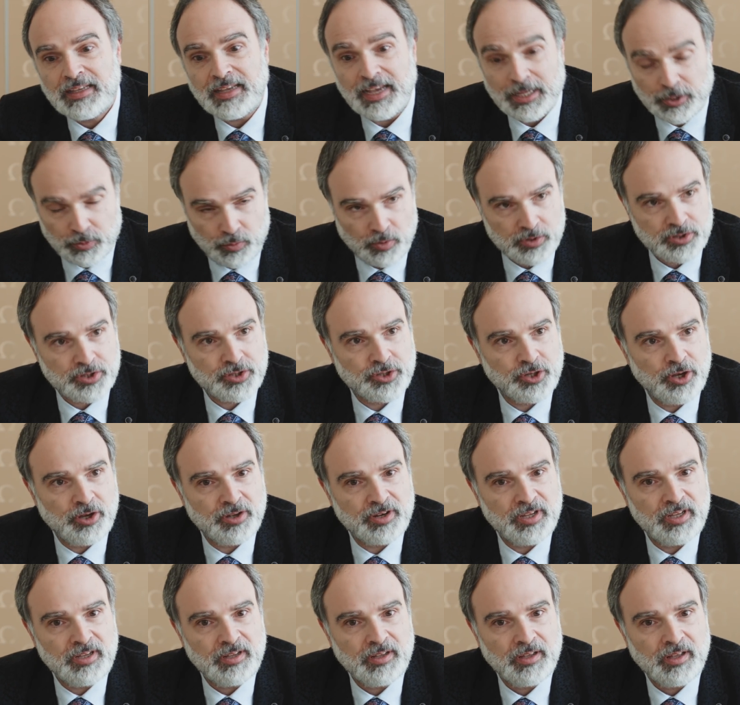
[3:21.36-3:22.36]
It was
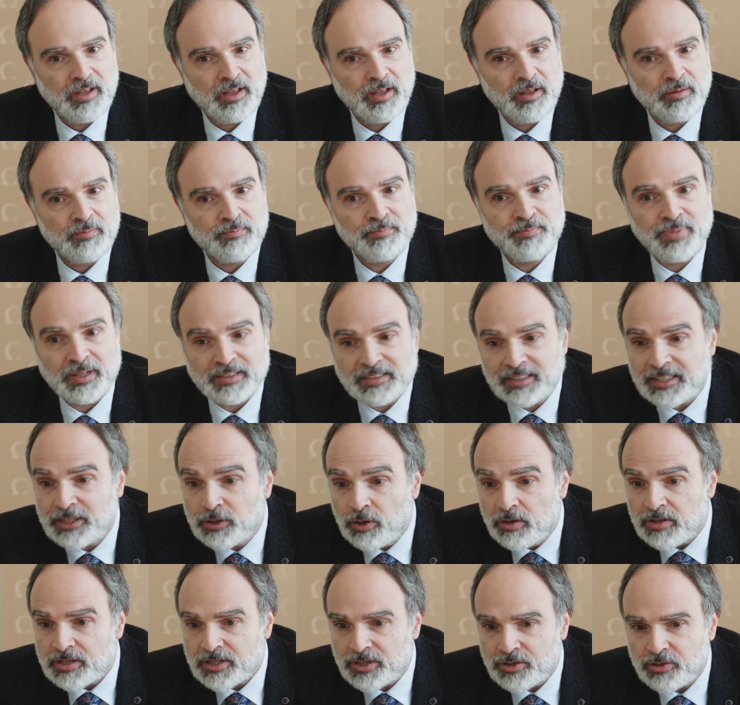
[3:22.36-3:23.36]
sturdy, but he
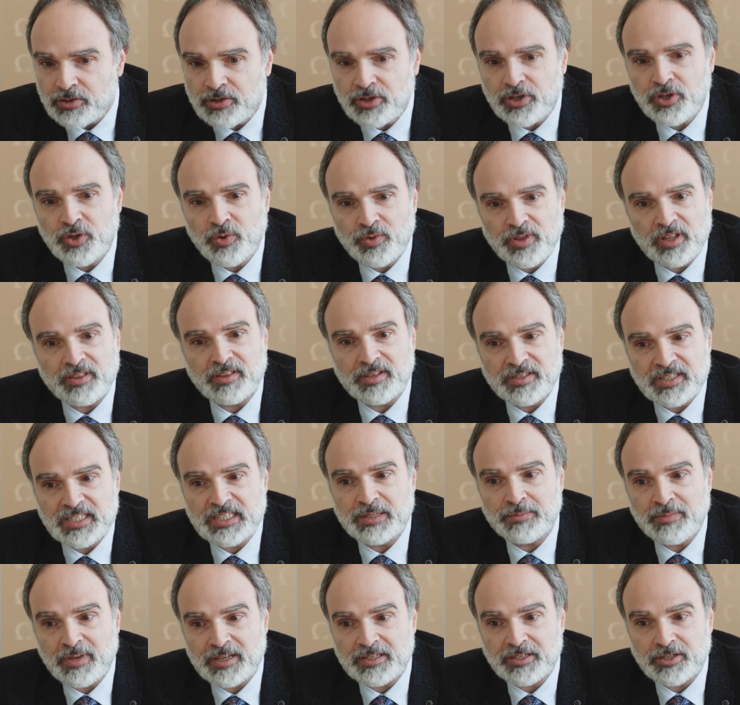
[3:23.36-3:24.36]
also knew that the
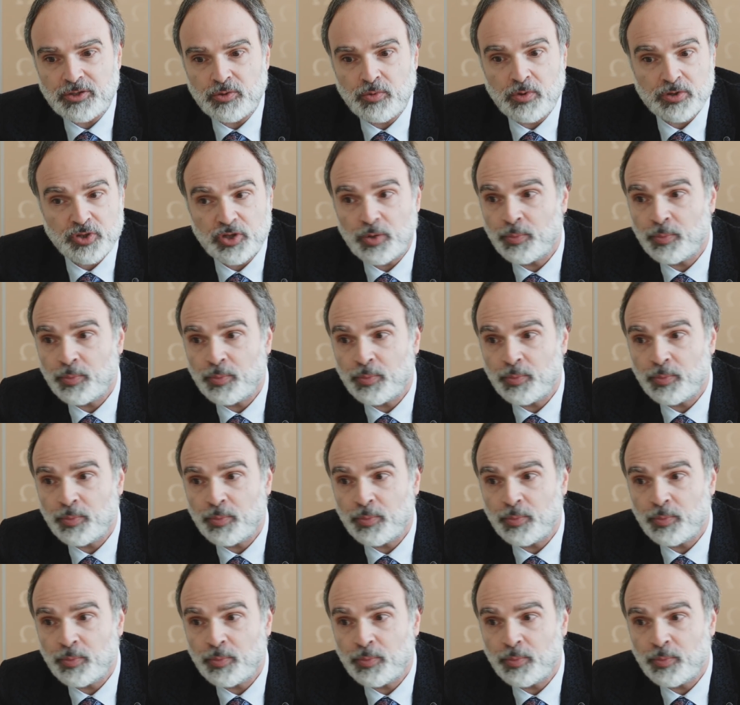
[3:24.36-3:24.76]
Seamaster was